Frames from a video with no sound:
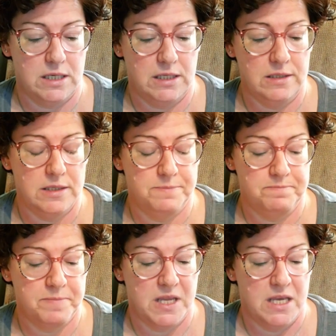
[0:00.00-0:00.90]
it.
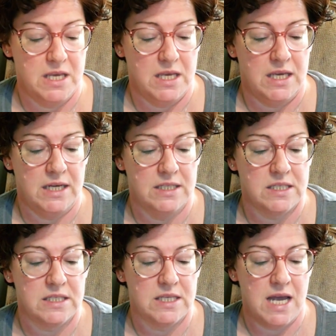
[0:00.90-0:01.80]
It is a
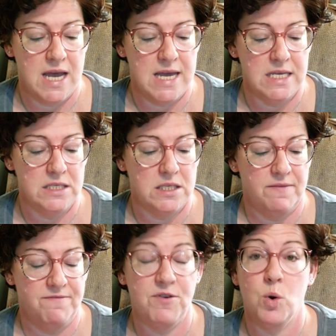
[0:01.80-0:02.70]
size
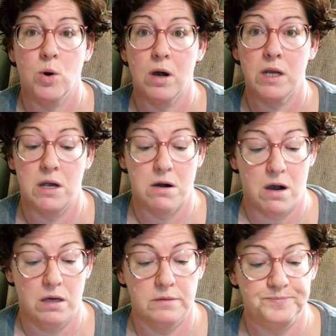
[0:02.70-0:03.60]
4
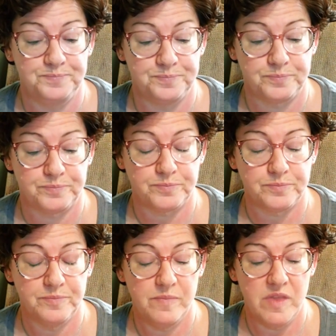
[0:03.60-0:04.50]
yarn.
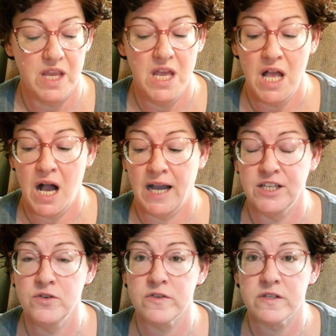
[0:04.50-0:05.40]
I
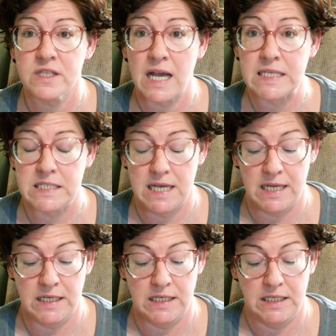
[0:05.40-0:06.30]
used the size
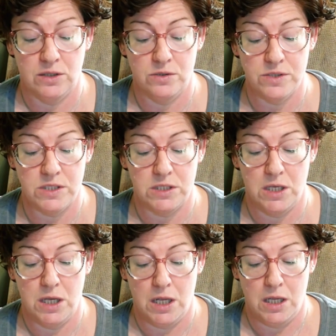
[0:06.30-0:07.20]
10 needles.
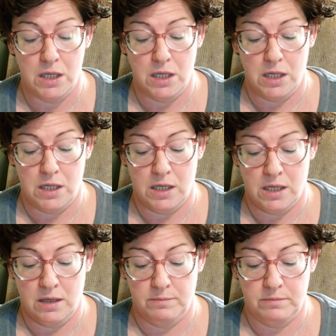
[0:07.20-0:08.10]

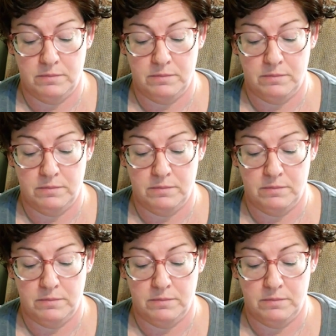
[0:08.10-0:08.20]
And